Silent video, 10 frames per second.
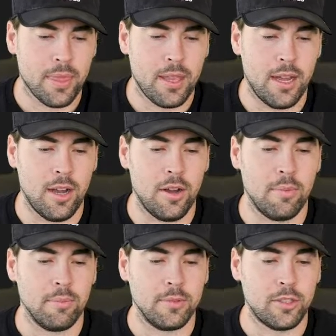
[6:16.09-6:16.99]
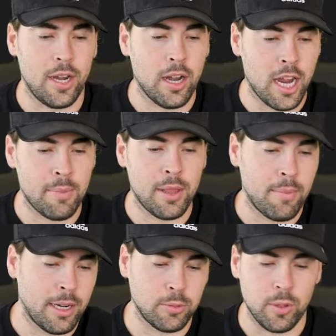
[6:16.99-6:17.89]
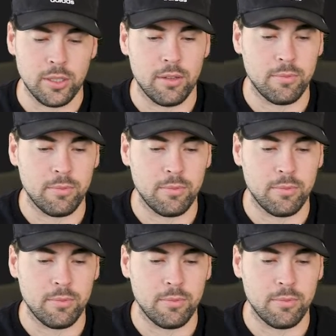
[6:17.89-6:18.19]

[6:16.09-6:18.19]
So here I am in the Metasploit